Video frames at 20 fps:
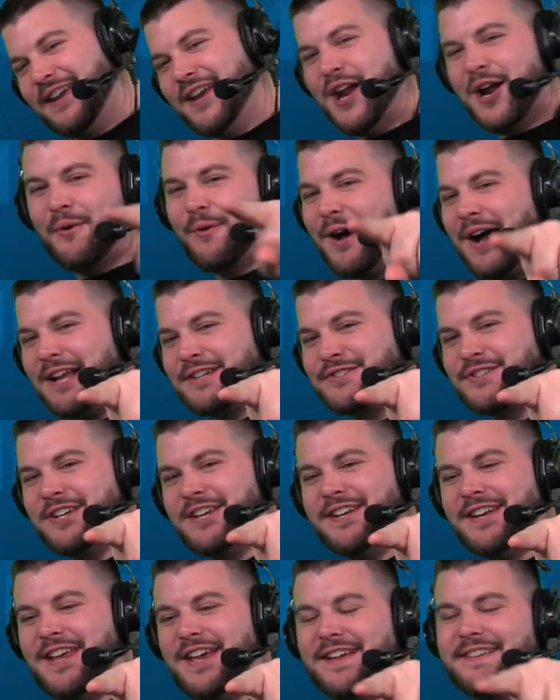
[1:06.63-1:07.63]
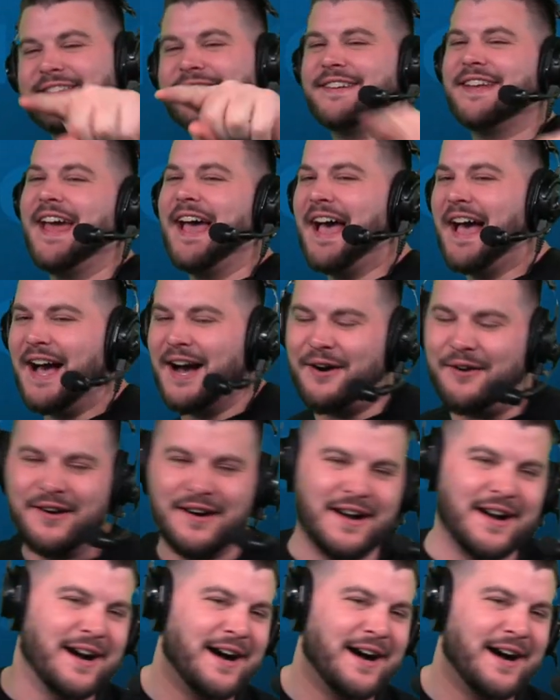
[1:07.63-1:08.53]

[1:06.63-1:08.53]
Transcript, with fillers: You're watching Knicks Now.